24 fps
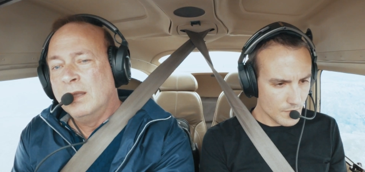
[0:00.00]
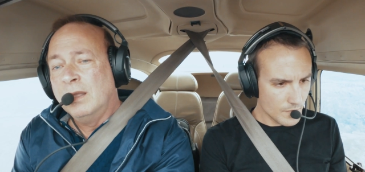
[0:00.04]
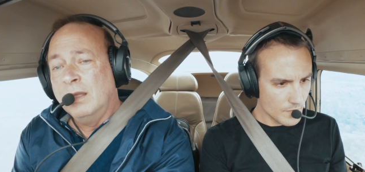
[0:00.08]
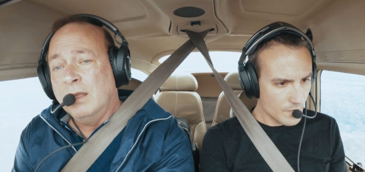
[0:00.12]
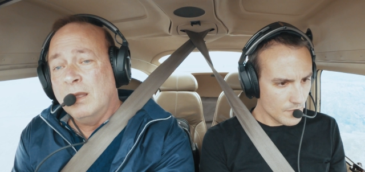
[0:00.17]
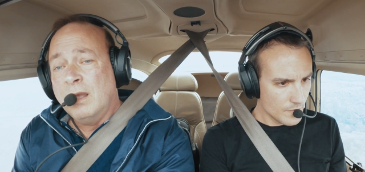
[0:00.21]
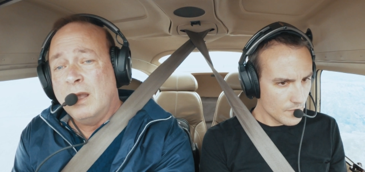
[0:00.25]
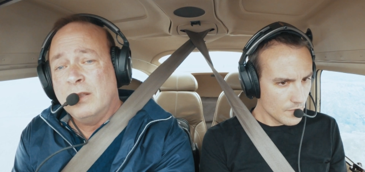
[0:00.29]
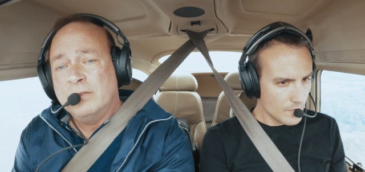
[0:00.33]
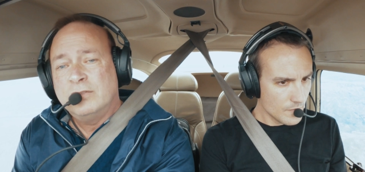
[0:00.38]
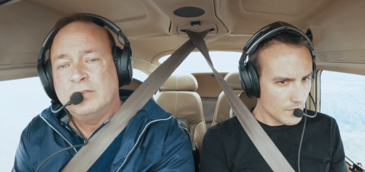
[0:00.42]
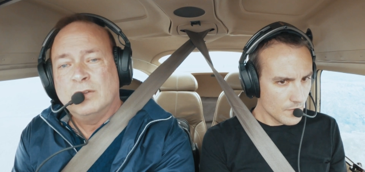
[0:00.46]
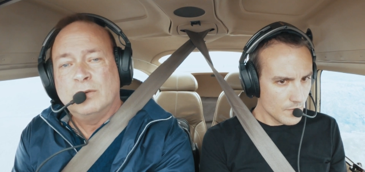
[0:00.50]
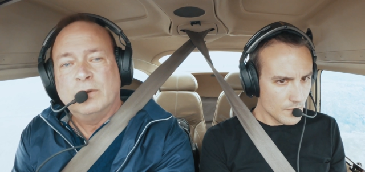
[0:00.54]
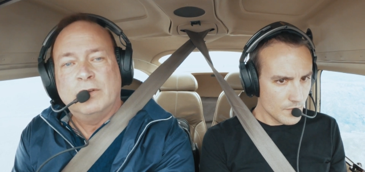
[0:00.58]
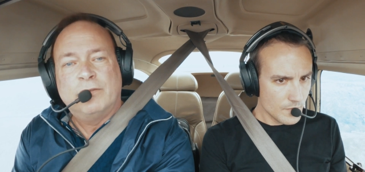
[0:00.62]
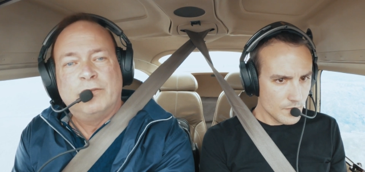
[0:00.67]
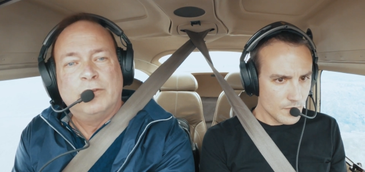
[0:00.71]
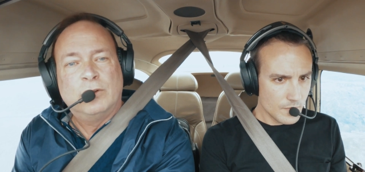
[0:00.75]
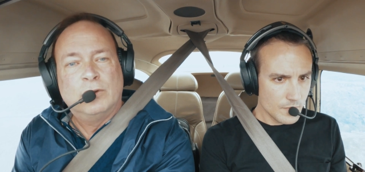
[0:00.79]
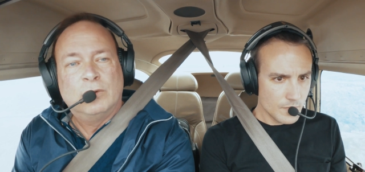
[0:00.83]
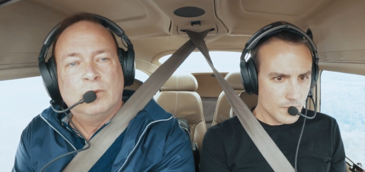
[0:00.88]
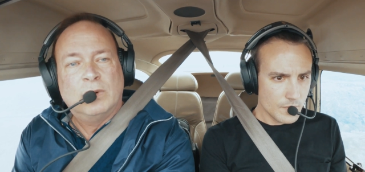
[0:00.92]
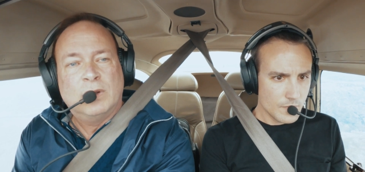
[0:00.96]
Speaker 1: also, if
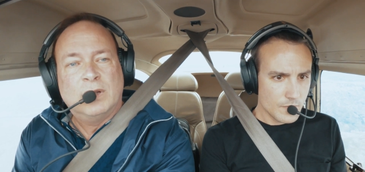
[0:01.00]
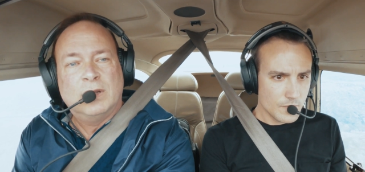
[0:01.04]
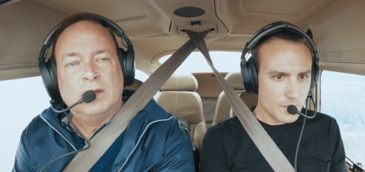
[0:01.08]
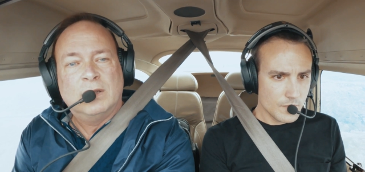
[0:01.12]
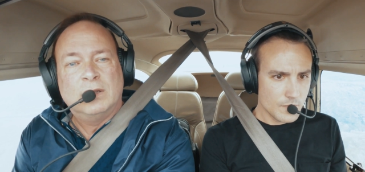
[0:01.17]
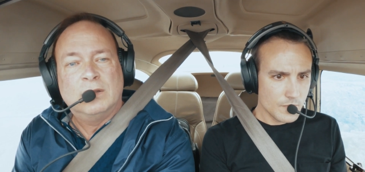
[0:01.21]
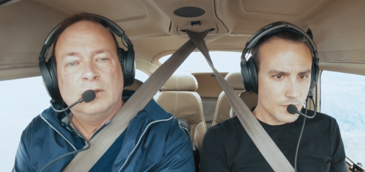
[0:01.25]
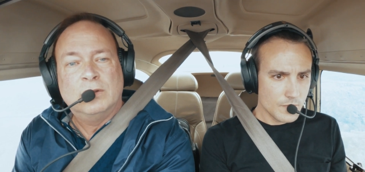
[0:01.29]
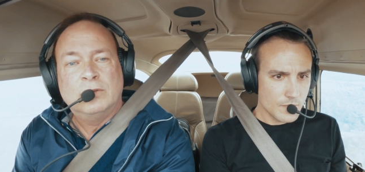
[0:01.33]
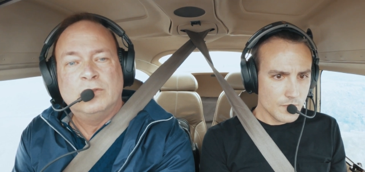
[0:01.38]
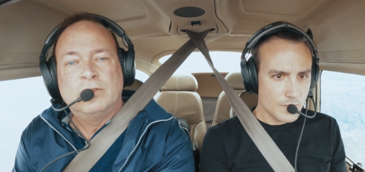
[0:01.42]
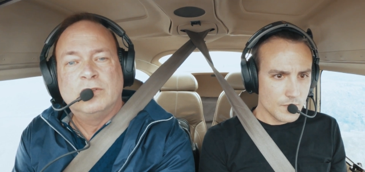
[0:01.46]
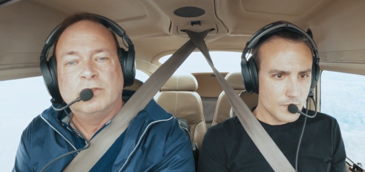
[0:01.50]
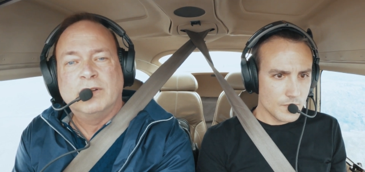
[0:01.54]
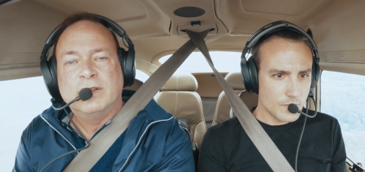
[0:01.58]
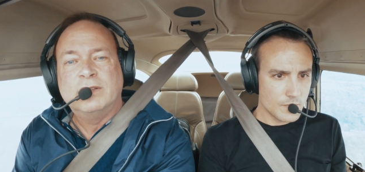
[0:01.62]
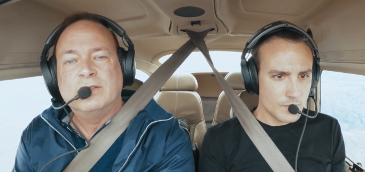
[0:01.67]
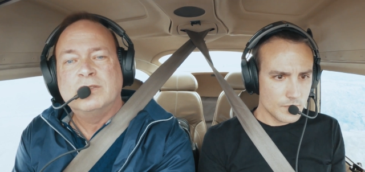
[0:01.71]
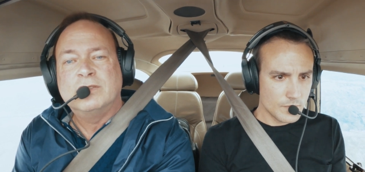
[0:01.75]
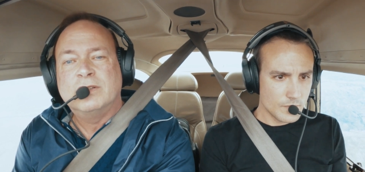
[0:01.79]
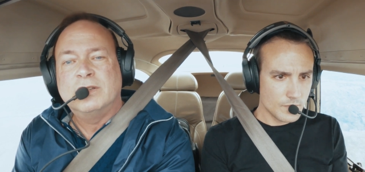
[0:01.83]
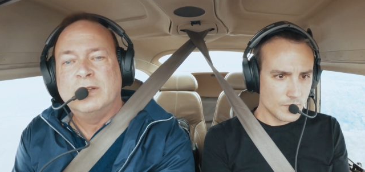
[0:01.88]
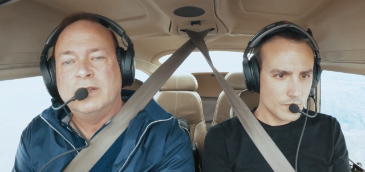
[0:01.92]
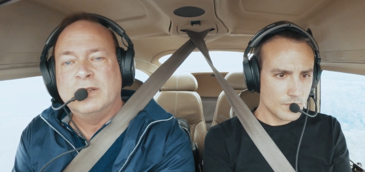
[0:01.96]
you uh, lose your
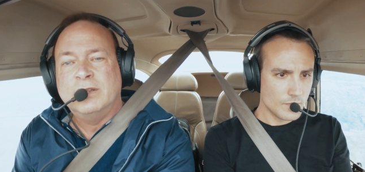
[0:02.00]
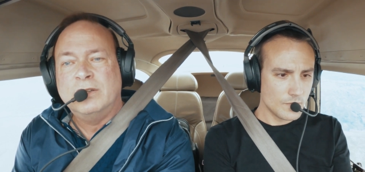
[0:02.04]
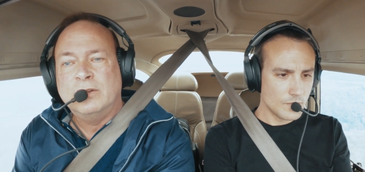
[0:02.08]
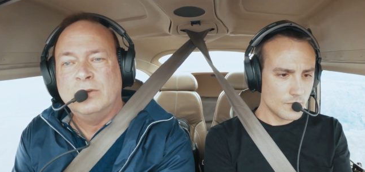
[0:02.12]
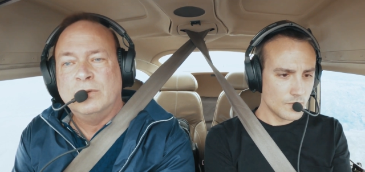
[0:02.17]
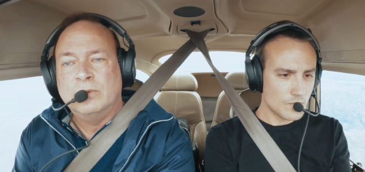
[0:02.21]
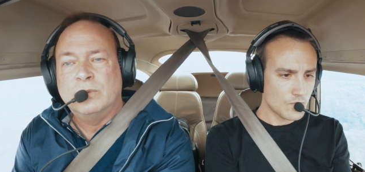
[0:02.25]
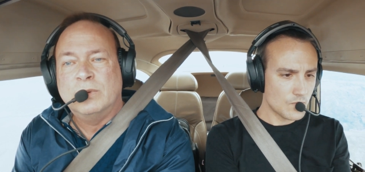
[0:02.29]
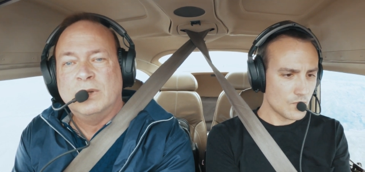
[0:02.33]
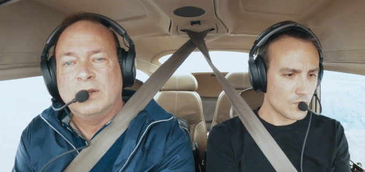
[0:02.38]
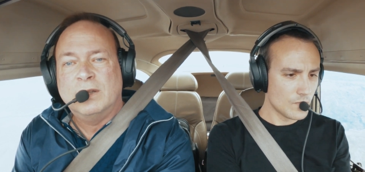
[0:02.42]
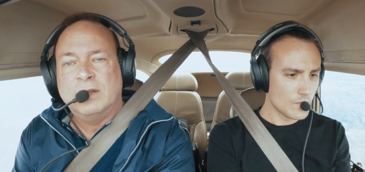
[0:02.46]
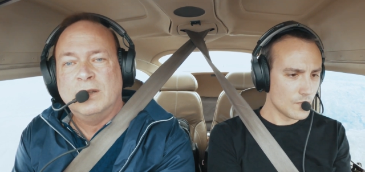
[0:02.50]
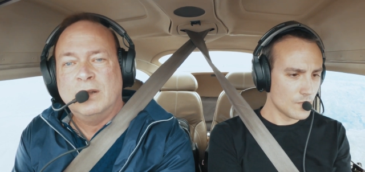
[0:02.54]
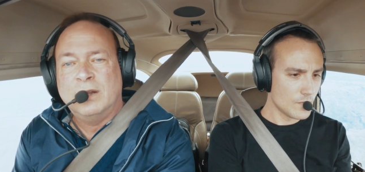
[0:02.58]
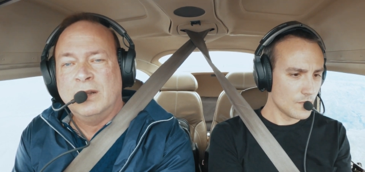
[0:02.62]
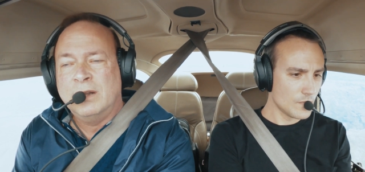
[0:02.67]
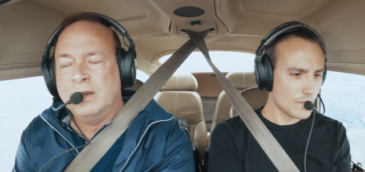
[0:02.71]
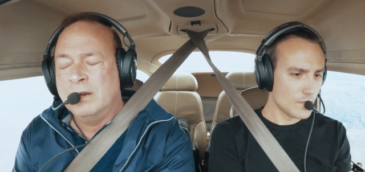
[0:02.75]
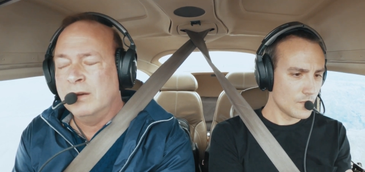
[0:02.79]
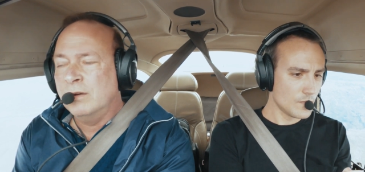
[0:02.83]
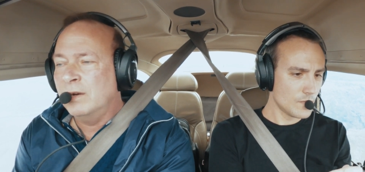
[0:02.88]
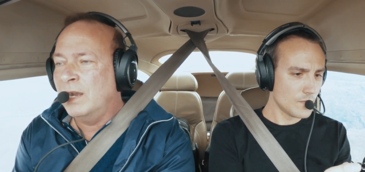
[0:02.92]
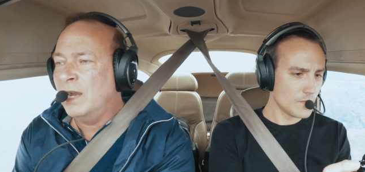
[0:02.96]
engine and you uh,
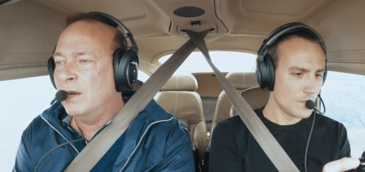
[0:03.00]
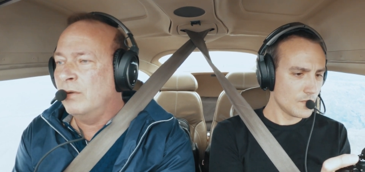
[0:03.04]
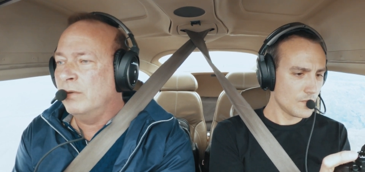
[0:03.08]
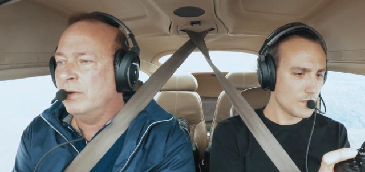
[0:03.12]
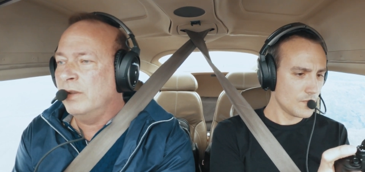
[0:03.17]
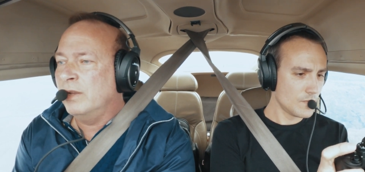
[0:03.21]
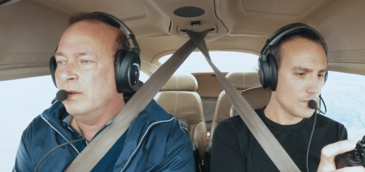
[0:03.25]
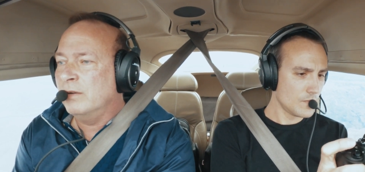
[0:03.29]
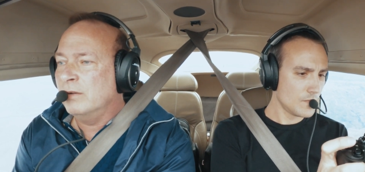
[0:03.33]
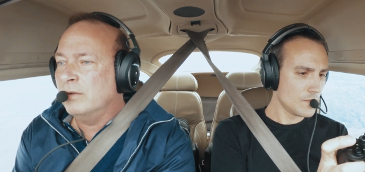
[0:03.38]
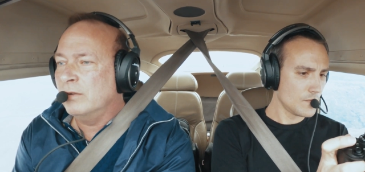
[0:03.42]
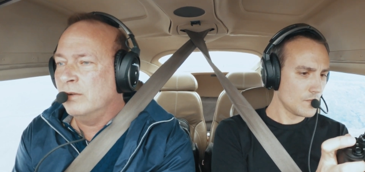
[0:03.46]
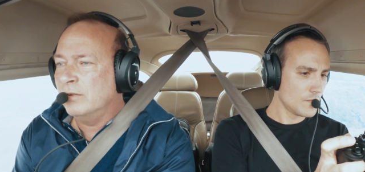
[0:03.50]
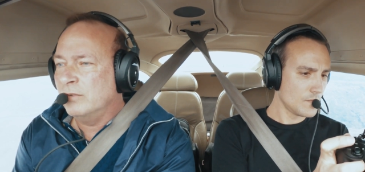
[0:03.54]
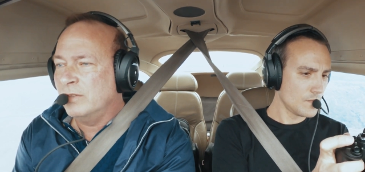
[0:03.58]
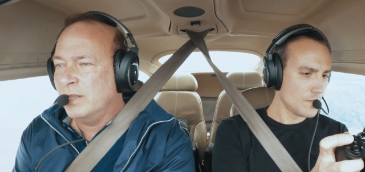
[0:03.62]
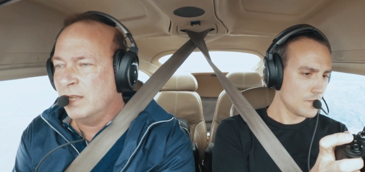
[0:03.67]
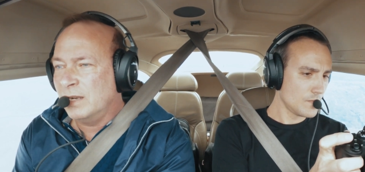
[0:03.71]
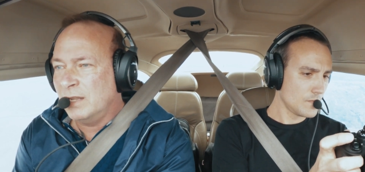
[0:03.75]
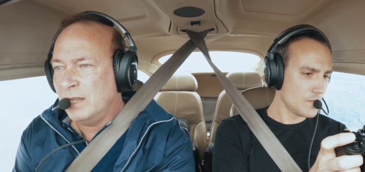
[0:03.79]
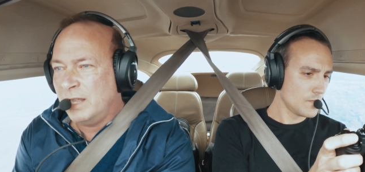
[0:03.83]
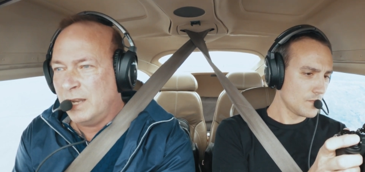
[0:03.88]
are out here and there's not a lot of